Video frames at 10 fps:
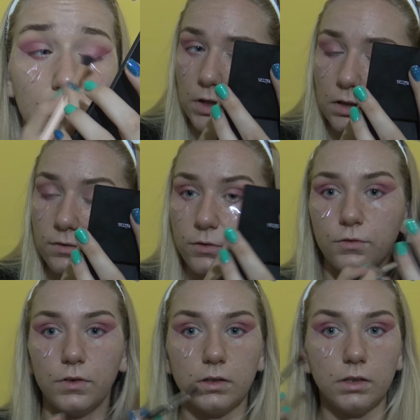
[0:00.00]
And if you
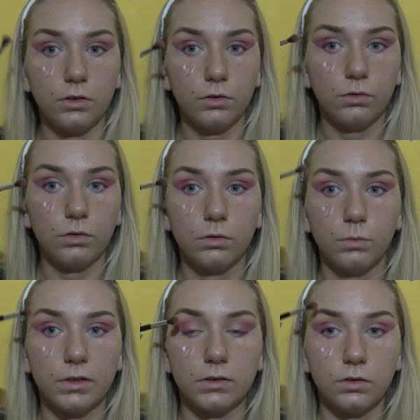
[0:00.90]
feel that you
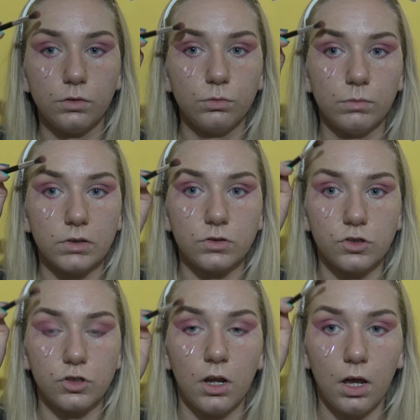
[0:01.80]
went too much